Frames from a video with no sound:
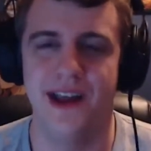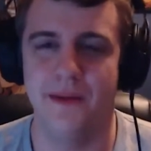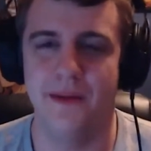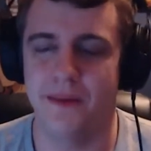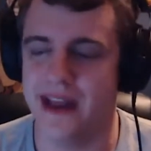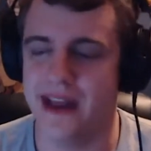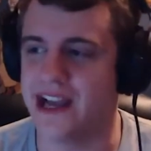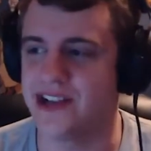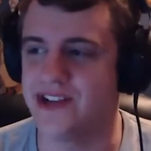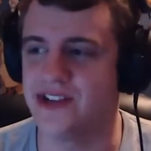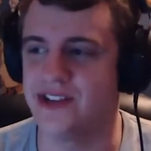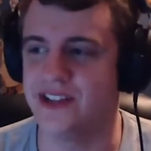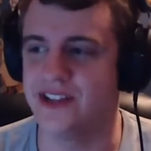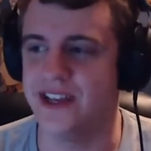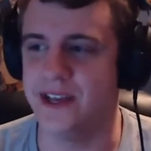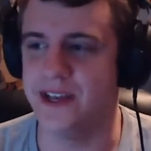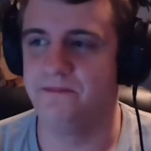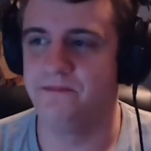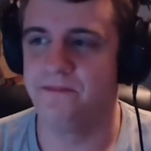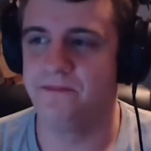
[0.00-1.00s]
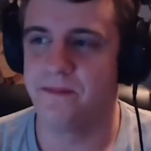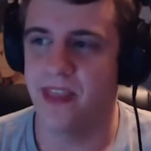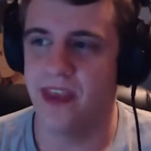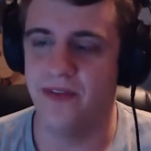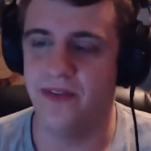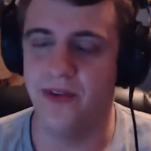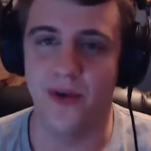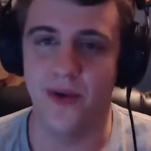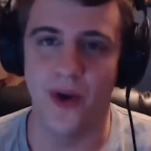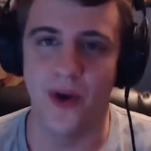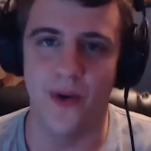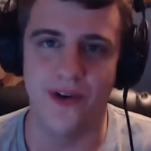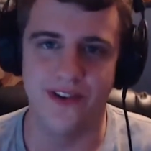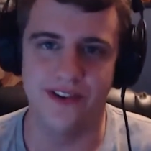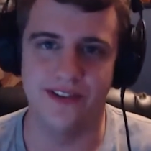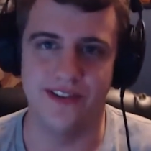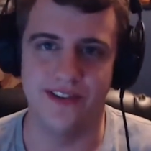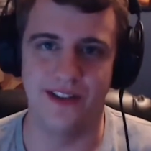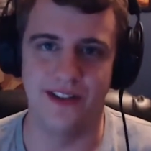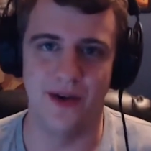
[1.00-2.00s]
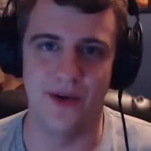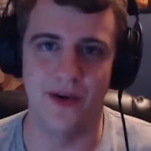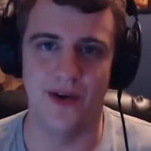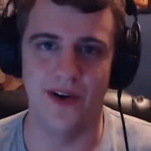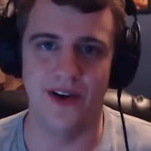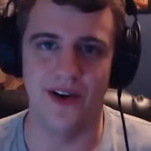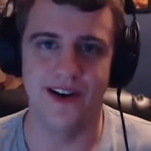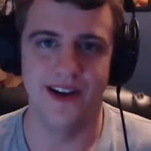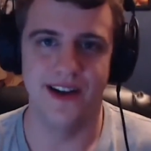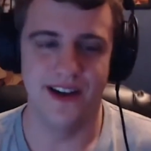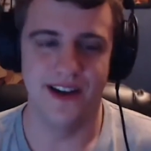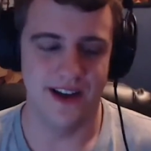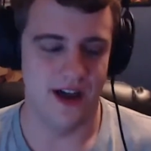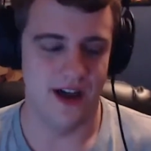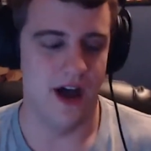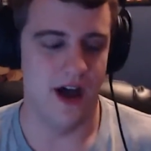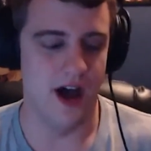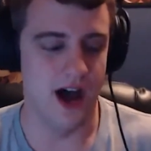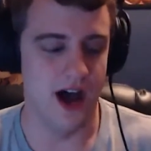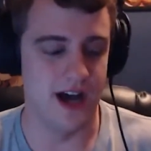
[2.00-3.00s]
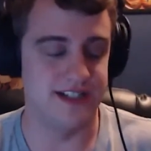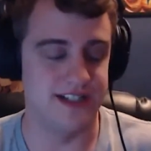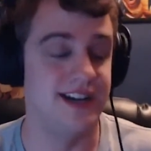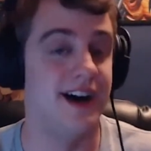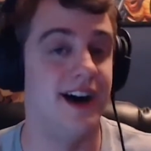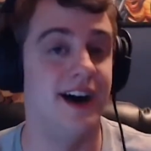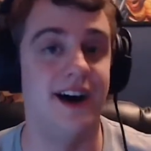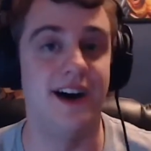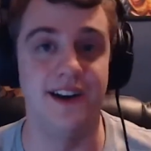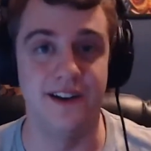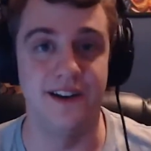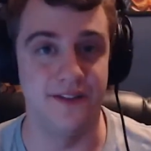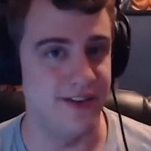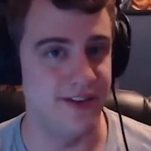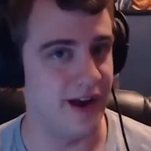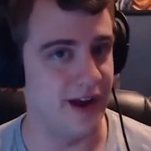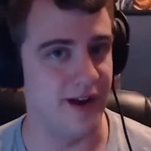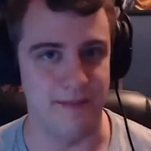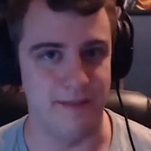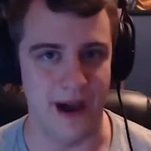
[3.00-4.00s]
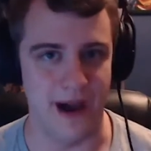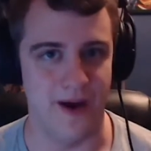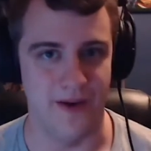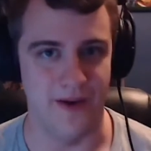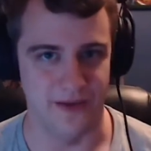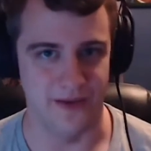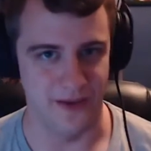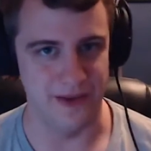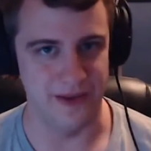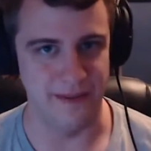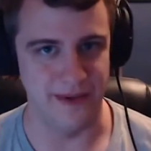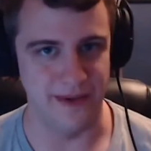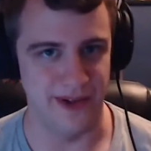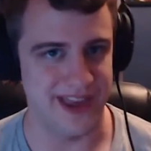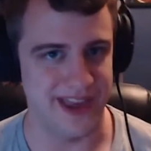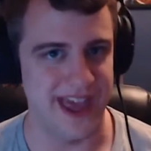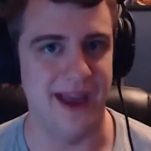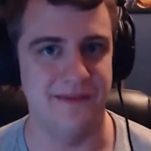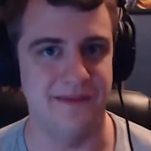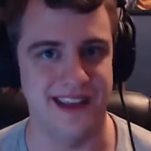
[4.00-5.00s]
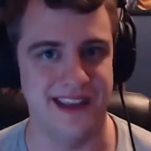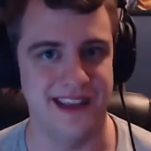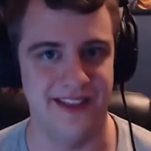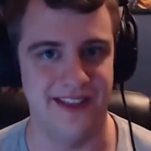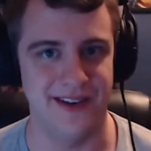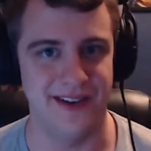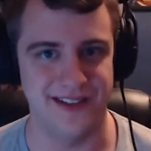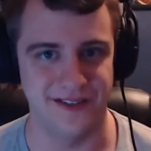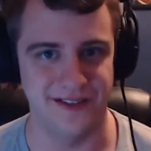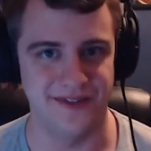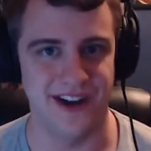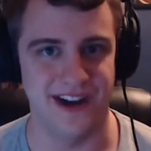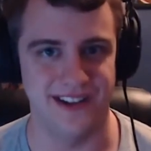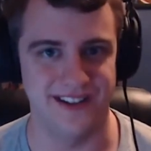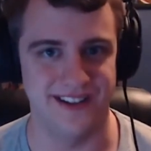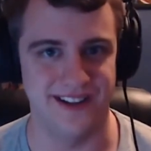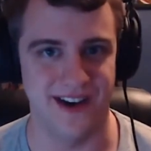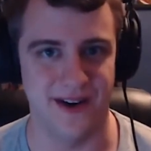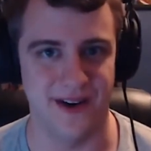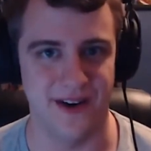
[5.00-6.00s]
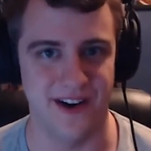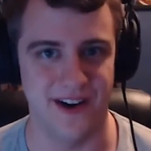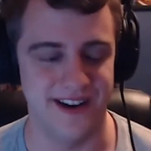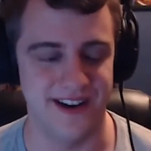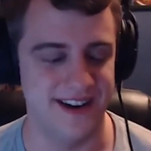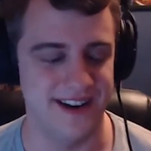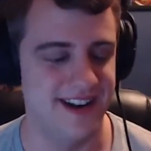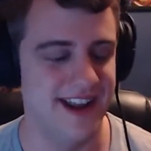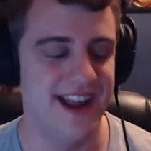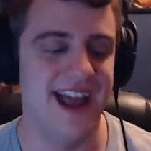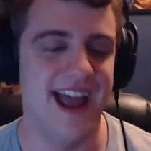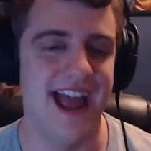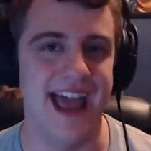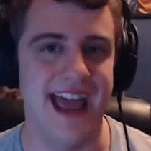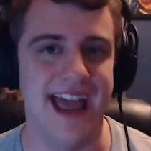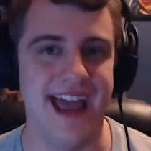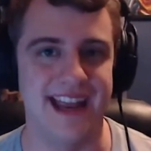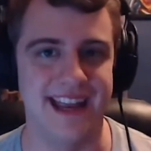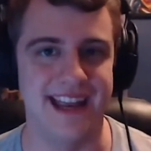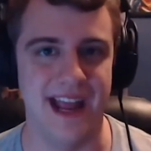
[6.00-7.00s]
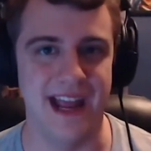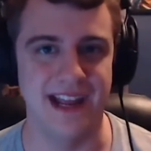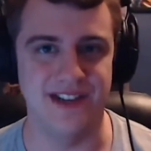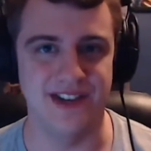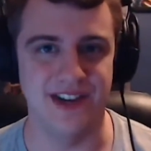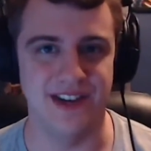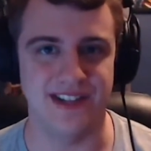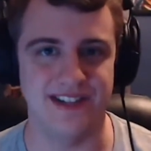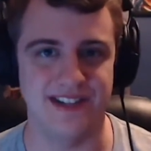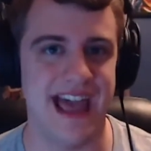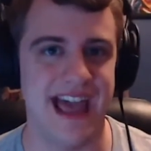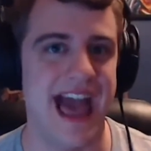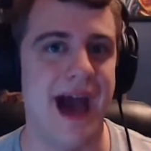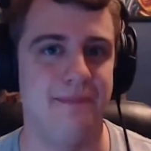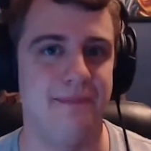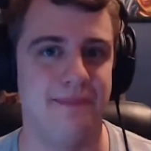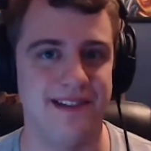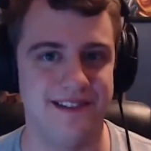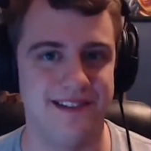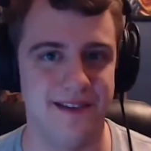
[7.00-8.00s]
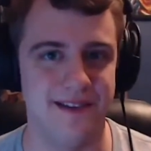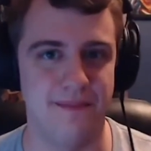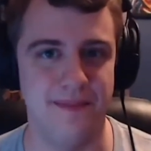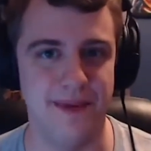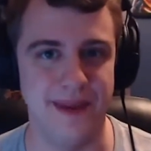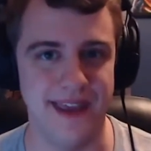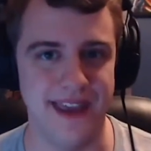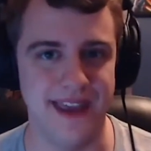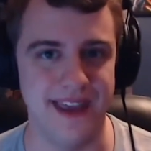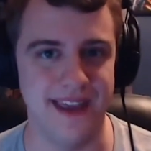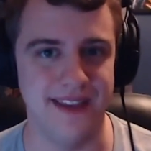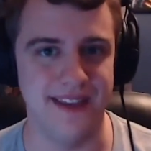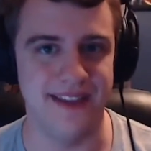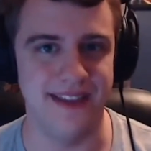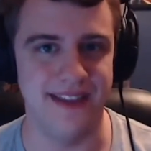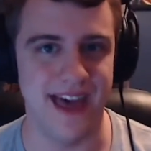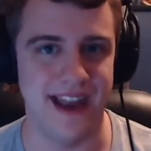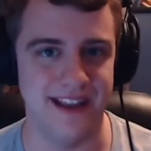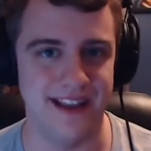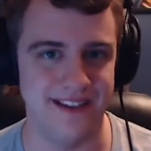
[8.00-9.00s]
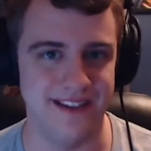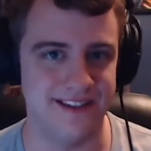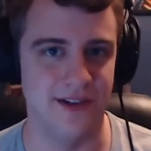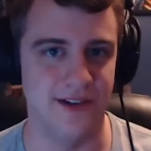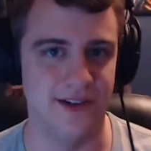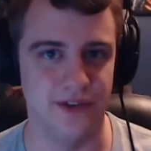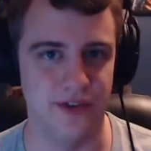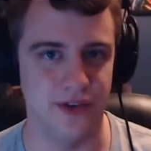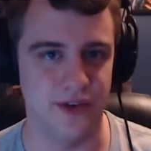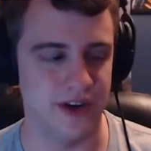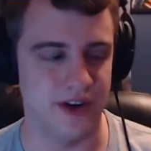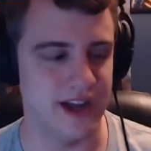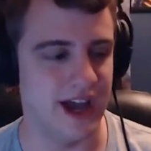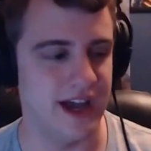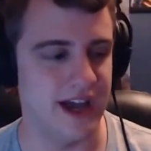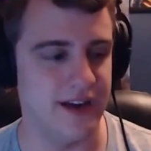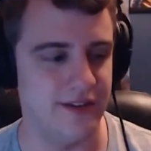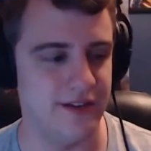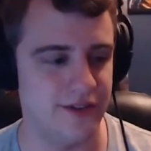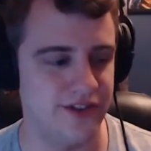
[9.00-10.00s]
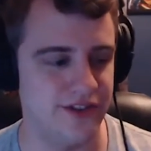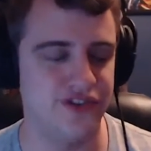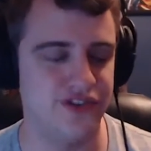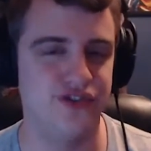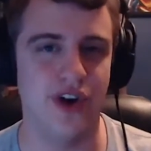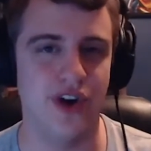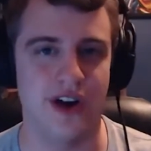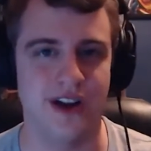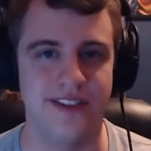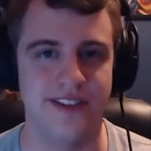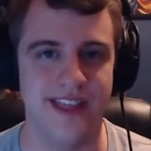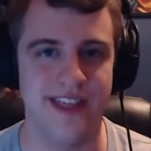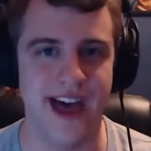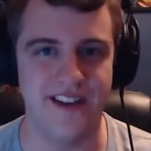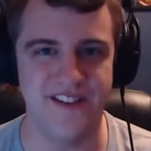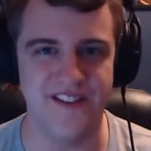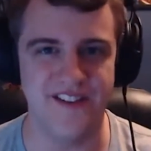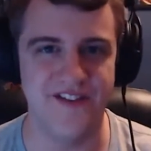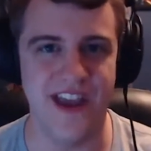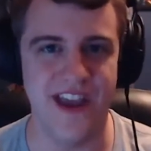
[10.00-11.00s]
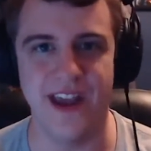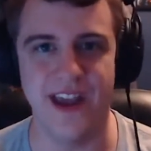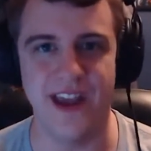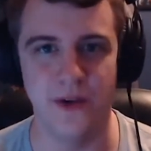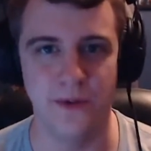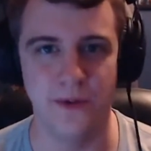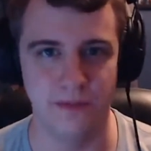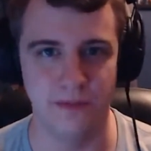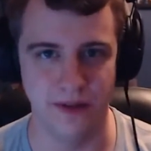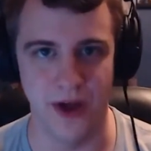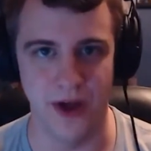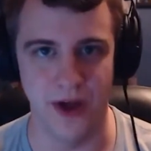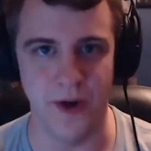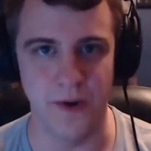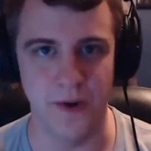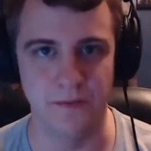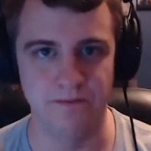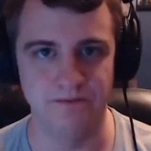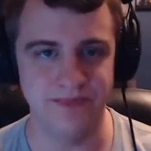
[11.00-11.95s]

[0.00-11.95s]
But actually, if you go into the lore, a ton of very powerful people came together to fight Sauron, and it just happened to be that Isildur kind of struck that fatal blow.